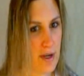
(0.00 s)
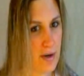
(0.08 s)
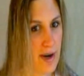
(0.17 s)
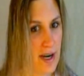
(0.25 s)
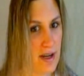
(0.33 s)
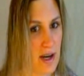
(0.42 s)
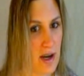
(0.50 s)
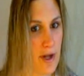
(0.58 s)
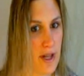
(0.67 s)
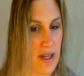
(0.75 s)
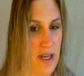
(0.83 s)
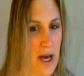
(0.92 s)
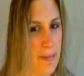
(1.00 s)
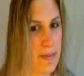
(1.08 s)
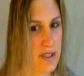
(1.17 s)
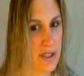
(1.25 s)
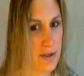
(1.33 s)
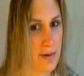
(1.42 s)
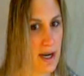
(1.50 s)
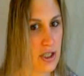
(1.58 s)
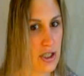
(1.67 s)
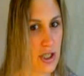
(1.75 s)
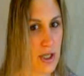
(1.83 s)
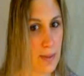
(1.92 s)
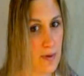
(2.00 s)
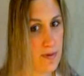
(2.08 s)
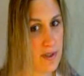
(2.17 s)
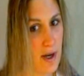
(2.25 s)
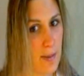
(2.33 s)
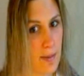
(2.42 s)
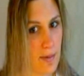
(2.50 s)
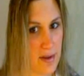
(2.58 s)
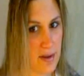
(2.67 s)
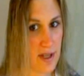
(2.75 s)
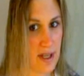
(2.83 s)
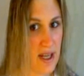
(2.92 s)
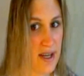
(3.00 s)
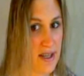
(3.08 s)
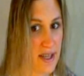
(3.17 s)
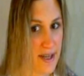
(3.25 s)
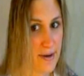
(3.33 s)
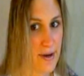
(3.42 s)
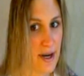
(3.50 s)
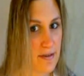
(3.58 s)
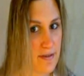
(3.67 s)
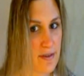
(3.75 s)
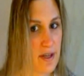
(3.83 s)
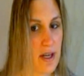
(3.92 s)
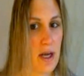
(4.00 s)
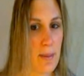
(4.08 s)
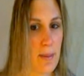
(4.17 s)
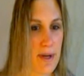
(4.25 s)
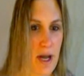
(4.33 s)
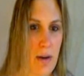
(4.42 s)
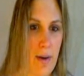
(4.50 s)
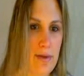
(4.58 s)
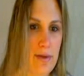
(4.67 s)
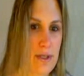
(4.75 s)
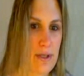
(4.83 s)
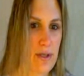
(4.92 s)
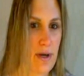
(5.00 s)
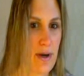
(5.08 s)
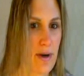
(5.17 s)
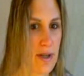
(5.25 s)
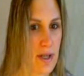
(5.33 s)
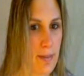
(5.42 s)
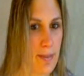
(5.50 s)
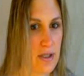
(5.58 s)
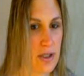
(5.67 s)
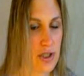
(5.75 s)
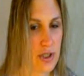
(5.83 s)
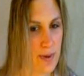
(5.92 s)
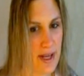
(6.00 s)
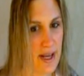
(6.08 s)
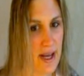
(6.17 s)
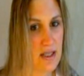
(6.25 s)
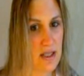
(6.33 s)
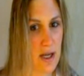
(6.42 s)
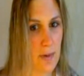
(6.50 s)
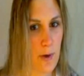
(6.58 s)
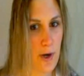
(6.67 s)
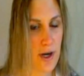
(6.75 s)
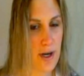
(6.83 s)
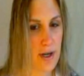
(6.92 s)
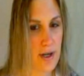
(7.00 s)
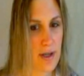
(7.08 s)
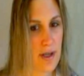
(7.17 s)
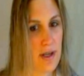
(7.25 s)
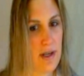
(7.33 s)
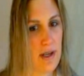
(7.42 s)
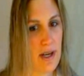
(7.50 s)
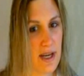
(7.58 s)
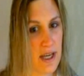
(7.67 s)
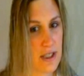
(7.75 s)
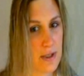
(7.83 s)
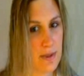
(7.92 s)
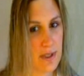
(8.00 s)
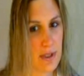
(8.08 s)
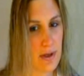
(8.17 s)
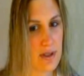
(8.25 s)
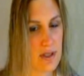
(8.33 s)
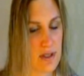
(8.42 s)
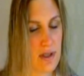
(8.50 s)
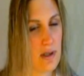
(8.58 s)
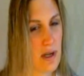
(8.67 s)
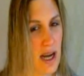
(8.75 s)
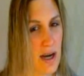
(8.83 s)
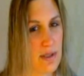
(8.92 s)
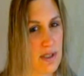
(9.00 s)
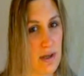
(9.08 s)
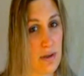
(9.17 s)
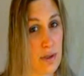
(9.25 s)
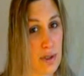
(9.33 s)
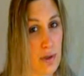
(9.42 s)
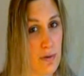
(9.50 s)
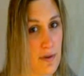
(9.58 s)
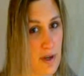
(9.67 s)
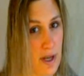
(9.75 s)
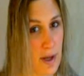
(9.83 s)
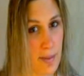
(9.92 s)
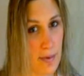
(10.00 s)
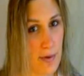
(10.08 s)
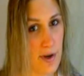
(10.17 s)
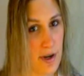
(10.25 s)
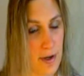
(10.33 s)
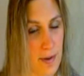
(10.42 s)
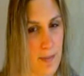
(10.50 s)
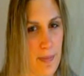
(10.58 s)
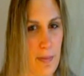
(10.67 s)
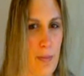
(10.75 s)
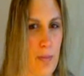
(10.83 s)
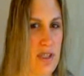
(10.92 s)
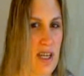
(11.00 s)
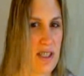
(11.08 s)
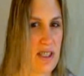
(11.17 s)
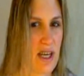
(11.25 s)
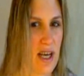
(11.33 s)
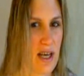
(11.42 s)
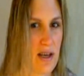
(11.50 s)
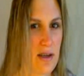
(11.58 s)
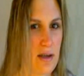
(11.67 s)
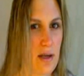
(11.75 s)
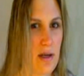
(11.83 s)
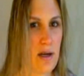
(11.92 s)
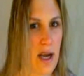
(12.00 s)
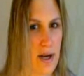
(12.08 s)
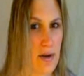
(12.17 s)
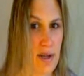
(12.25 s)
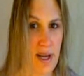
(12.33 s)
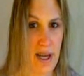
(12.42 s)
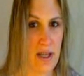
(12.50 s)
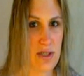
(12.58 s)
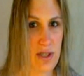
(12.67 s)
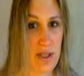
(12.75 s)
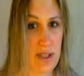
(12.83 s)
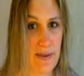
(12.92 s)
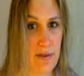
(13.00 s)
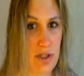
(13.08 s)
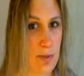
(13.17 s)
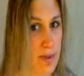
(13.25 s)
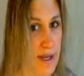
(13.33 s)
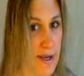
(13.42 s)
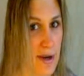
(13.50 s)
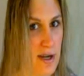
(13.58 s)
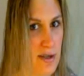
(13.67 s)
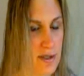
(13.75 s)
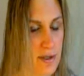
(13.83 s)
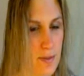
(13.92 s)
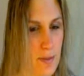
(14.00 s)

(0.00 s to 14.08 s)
Granted, I went in the opposite direction and moved up rather than getting laid off, but now I was no longer on the bench doing hands-on work, and as a result, I was now so fucking bored. What's that saying? Idle hands are the devil's playground?